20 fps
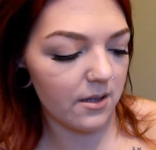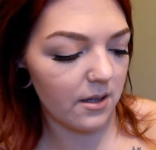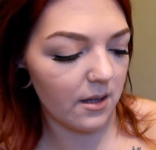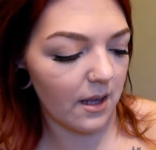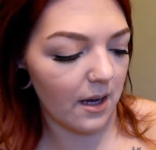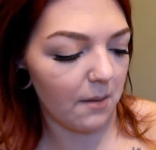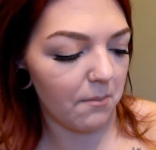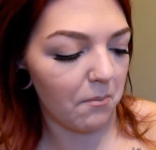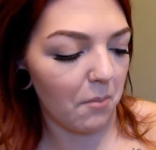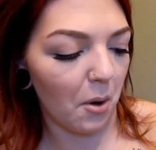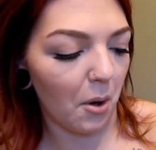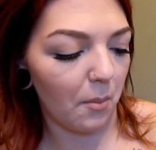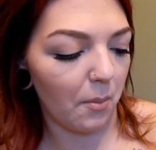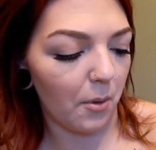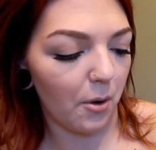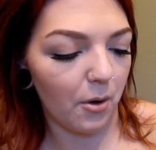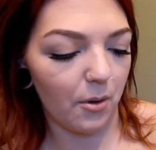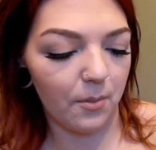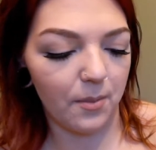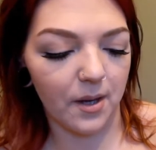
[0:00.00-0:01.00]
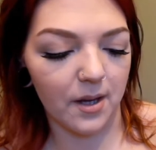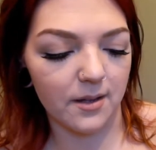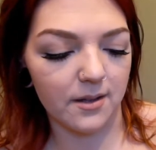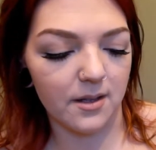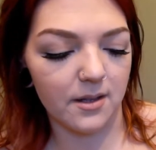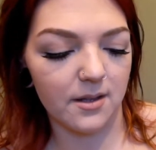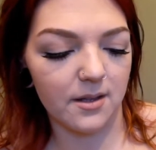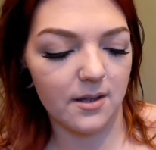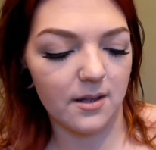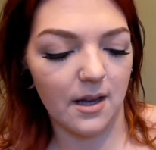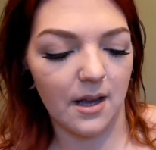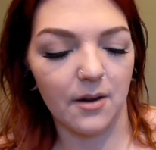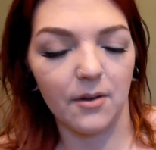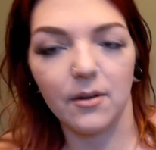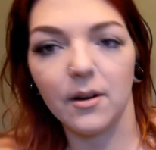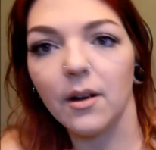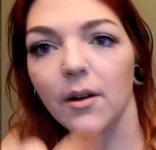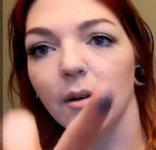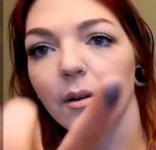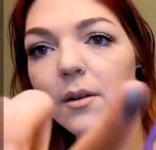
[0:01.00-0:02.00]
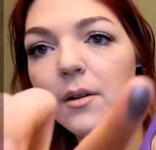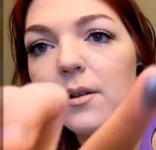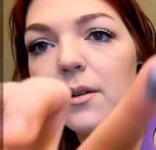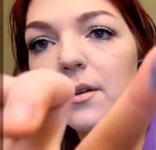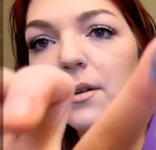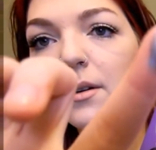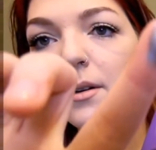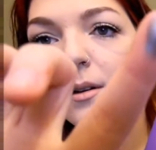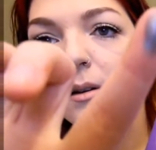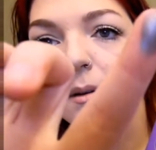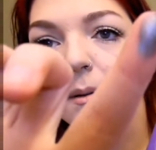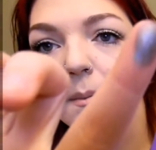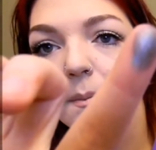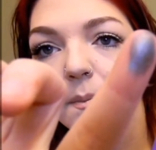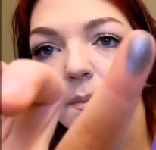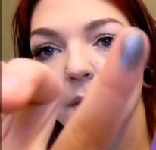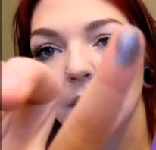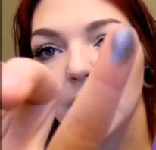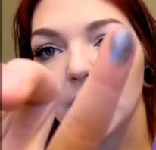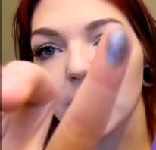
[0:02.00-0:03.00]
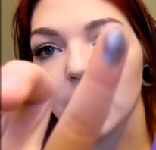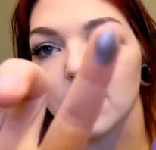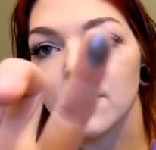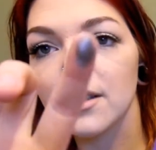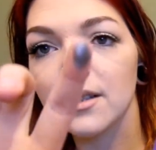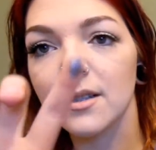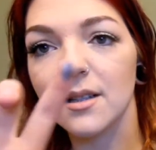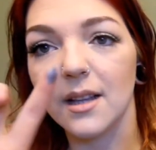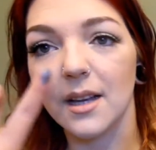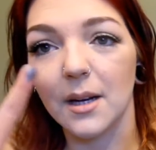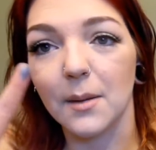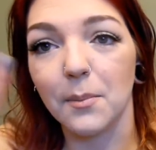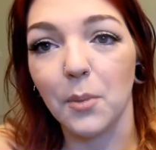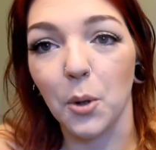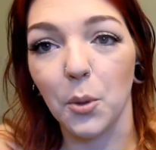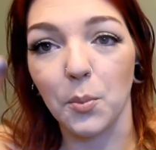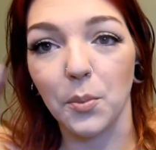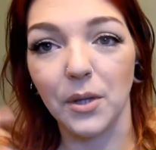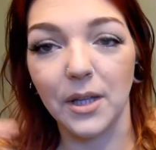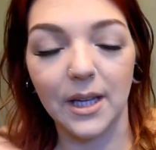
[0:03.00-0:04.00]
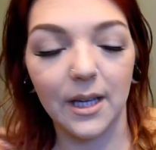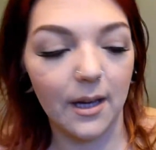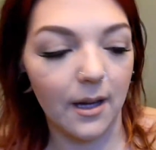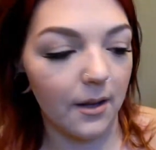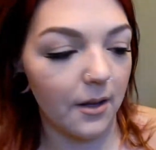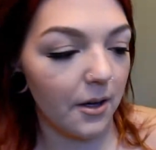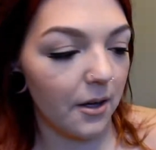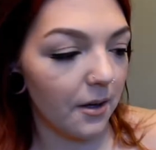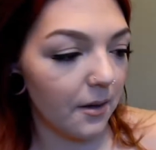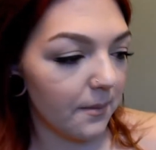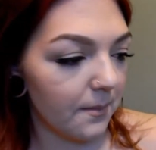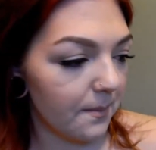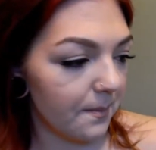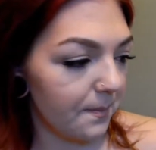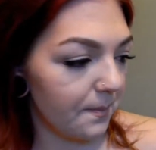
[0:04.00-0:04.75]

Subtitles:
into like purple because it's, I don't know, it turns into like a purpley color.